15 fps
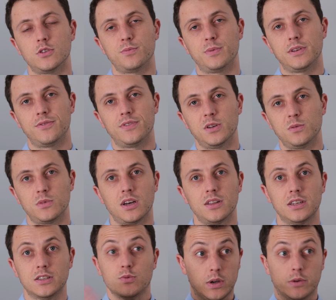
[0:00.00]
being filmed on.
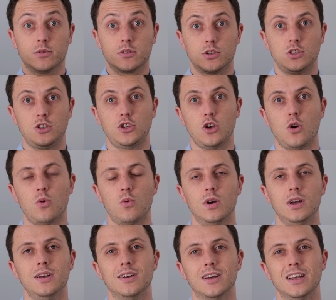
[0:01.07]
That's why we're so
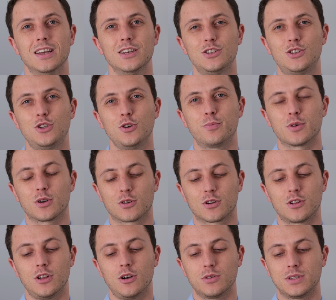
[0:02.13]
super
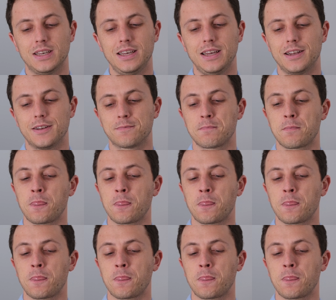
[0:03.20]
close in.